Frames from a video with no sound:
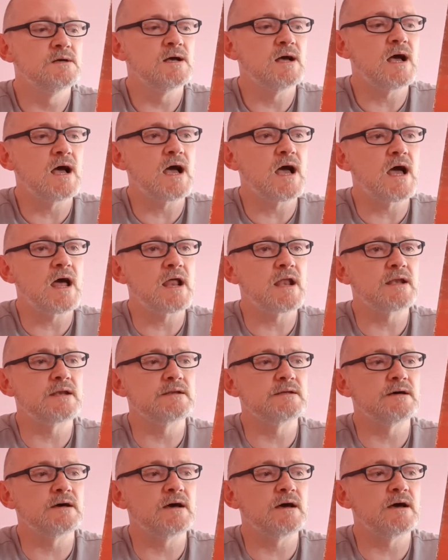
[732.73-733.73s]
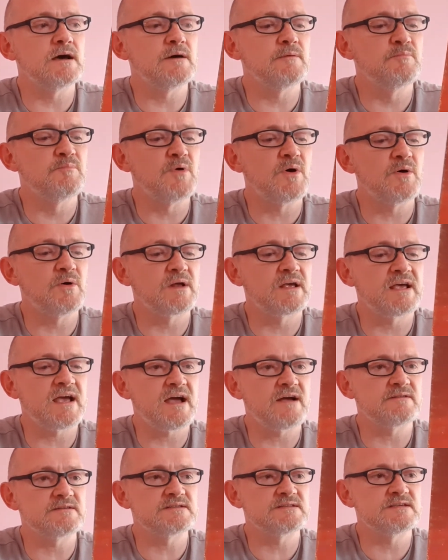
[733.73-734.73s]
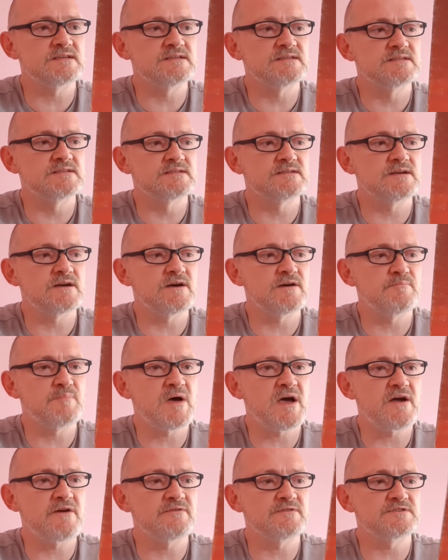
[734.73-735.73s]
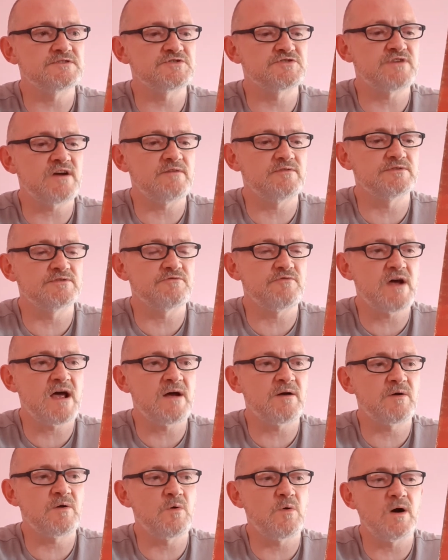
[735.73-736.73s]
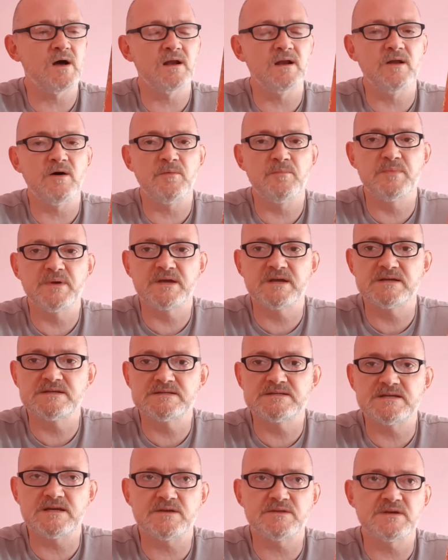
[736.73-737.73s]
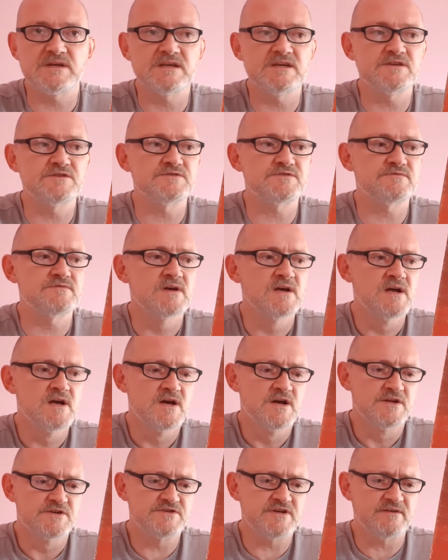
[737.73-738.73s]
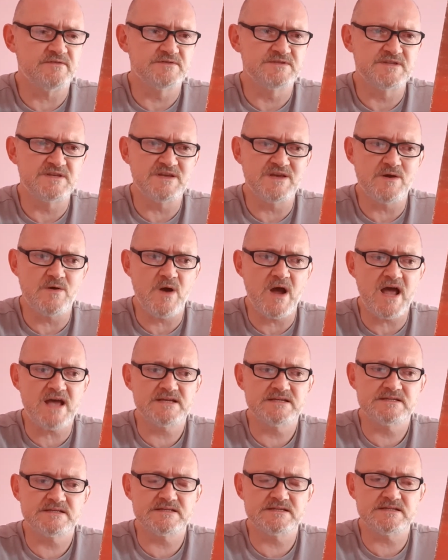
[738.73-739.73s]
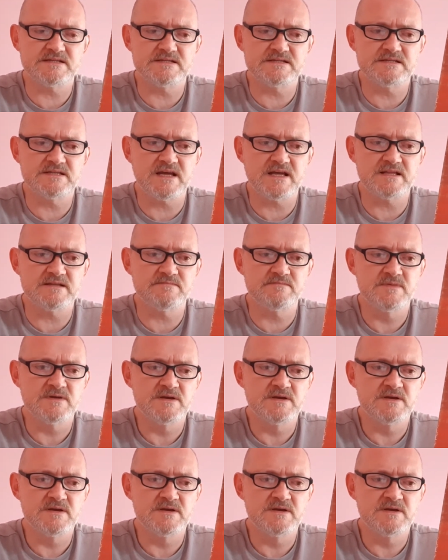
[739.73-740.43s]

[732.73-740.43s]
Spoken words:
and by all accounts, his parents travelled around quite a lot, because I think he travelled to the US and then